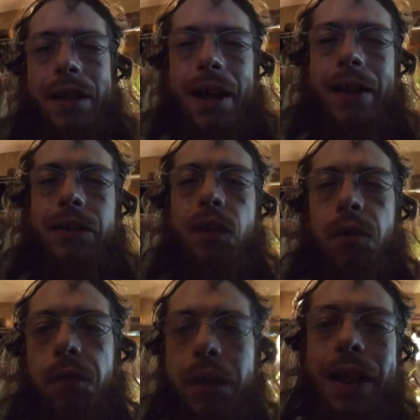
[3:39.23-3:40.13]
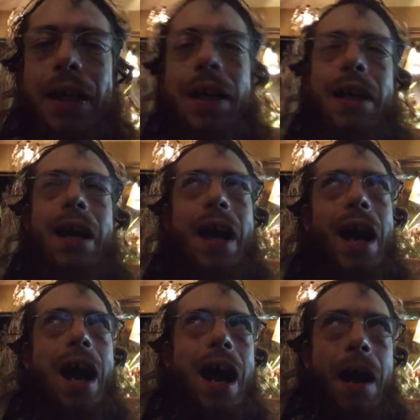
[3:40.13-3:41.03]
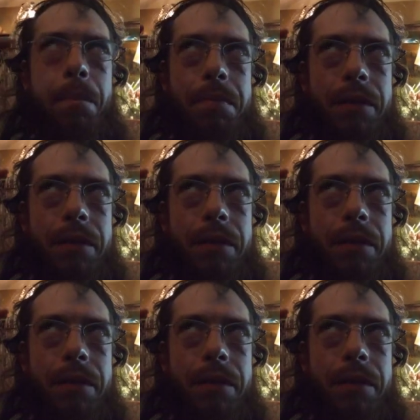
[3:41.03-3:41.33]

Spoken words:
I can do it from the app.